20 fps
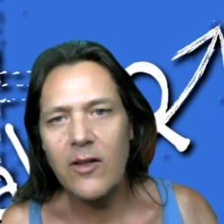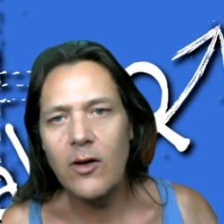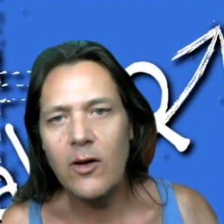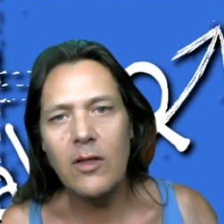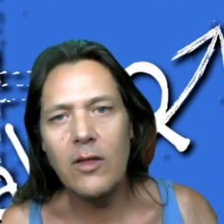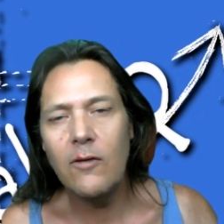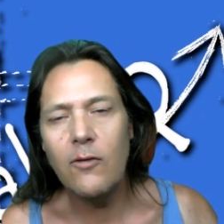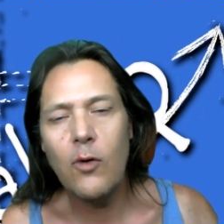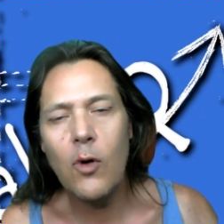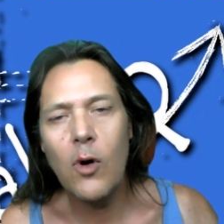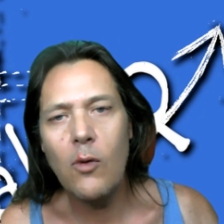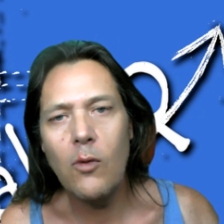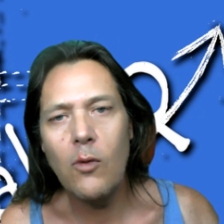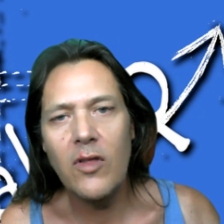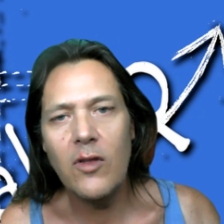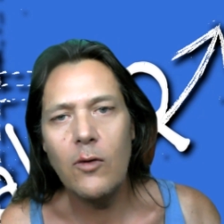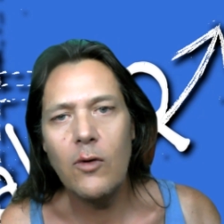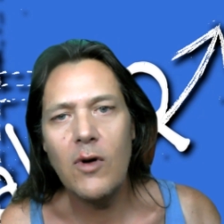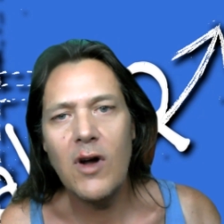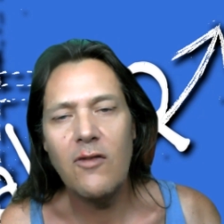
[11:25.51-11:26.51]
They're not on the
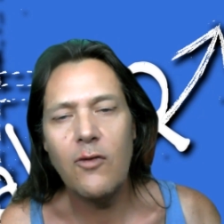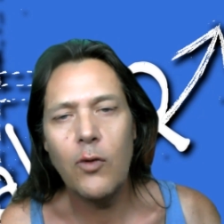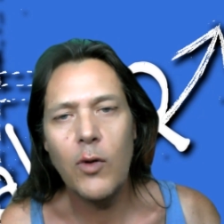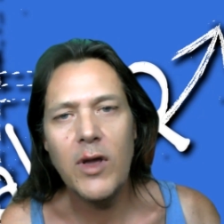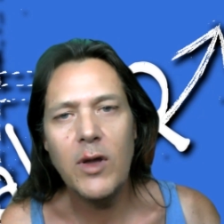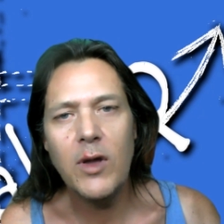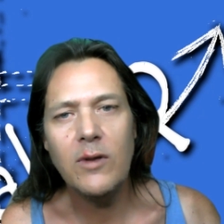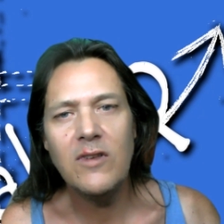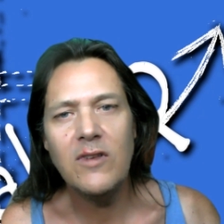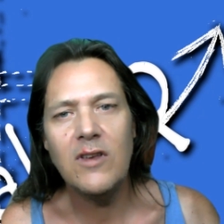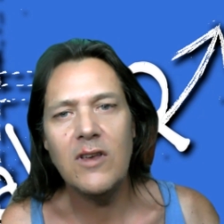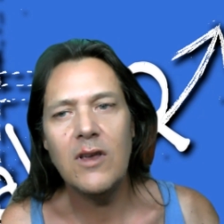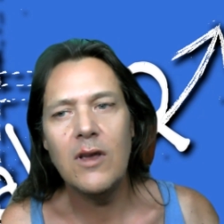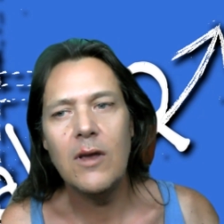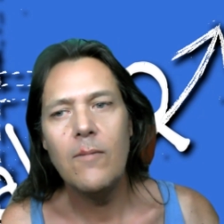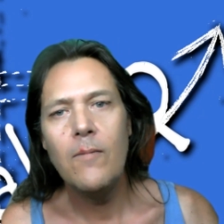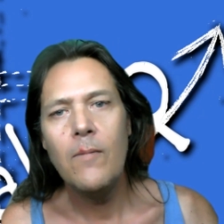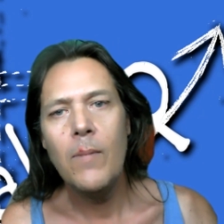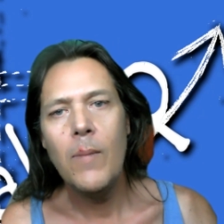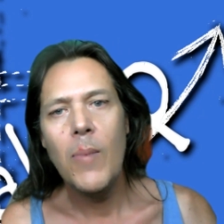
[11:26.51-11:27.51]
on the right frequency.
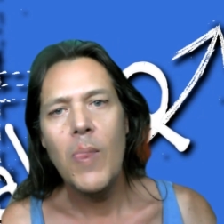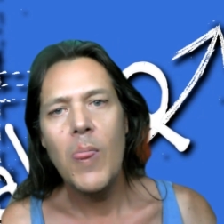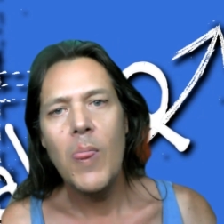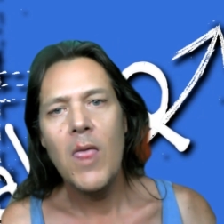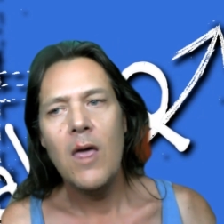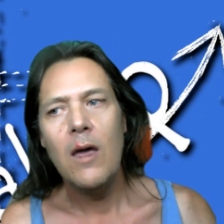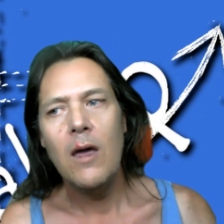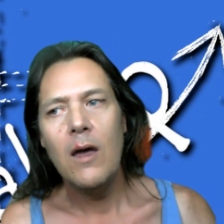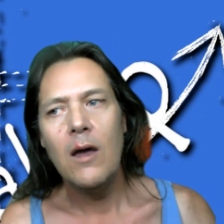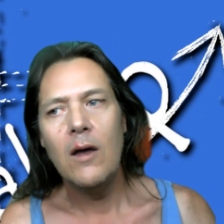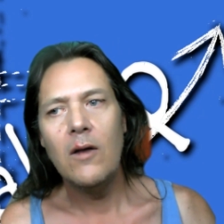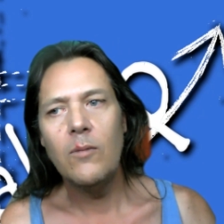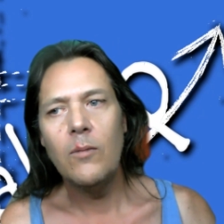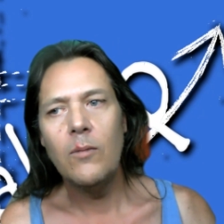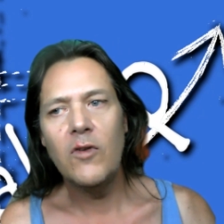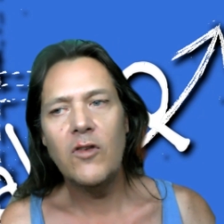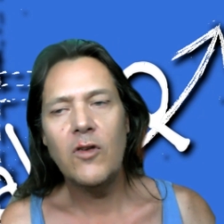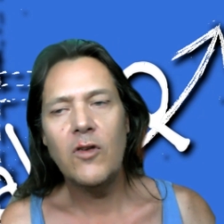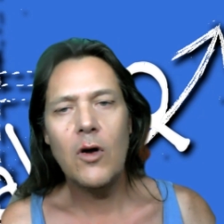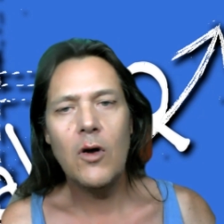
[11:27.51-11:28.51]

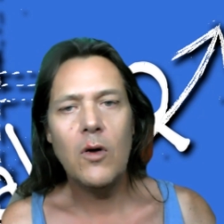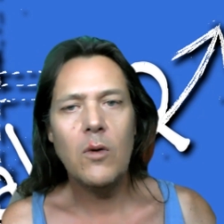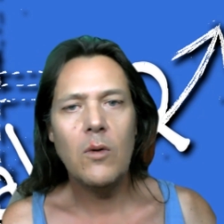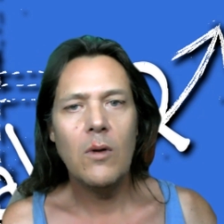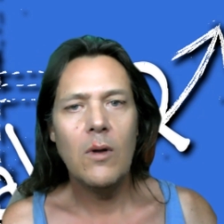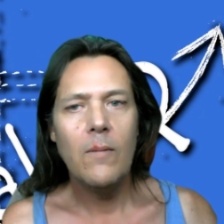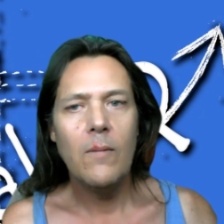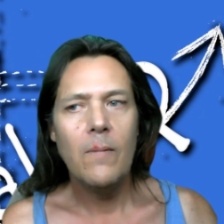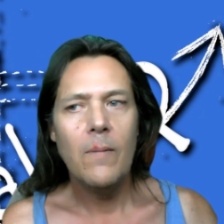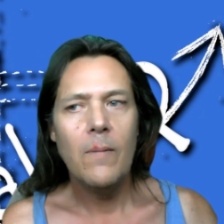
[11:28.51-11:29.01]
So,